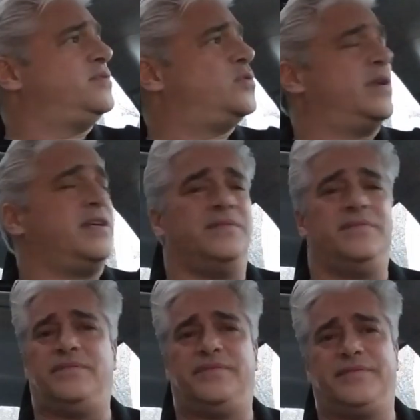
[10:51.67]

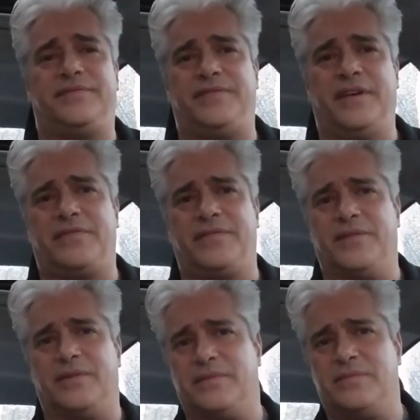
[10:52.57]
25th
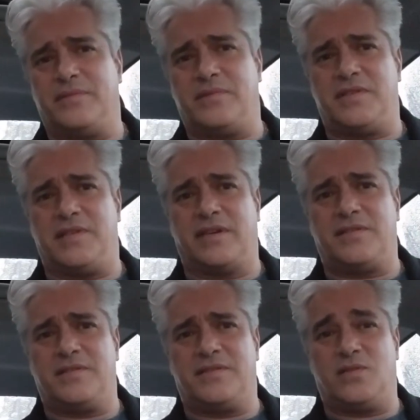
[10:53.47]
or
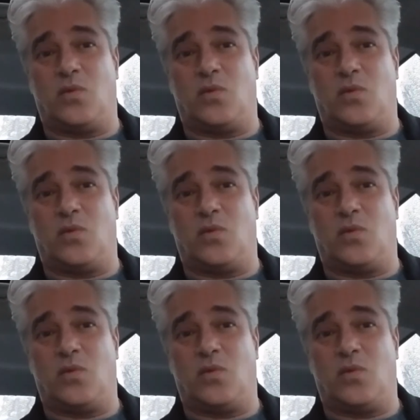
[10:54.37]
6th,